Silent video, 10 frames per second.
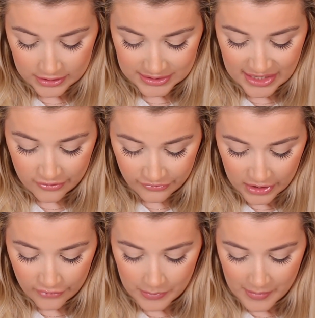7
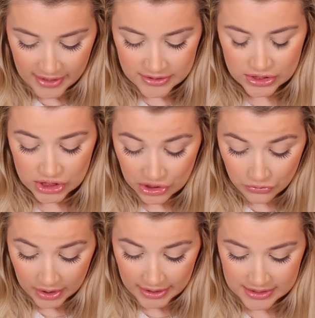velvet matte,
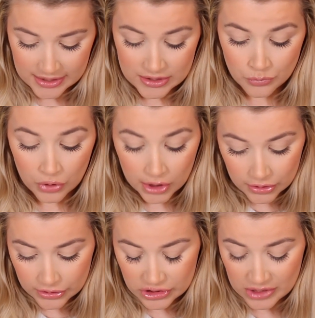2 glitters, 1
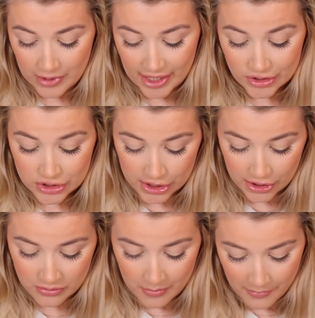look shimmer and
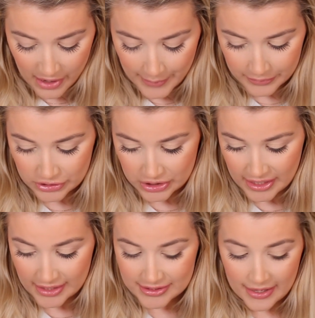2 marble
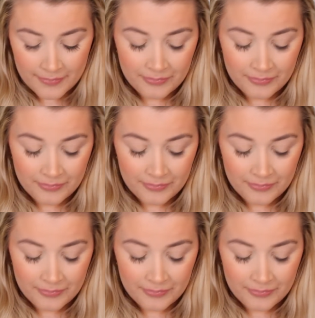shades.